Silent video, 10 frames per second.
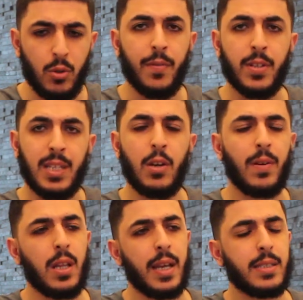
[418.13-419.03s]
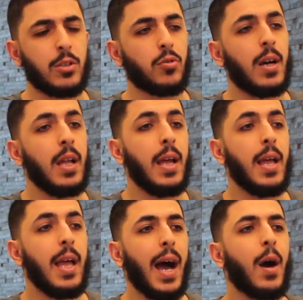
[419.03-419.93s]
you're doing it for the sake of Allah, etc.
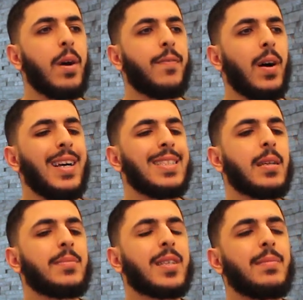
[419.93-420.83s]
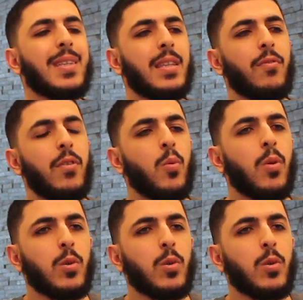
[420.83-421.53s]
However, sometimes in the real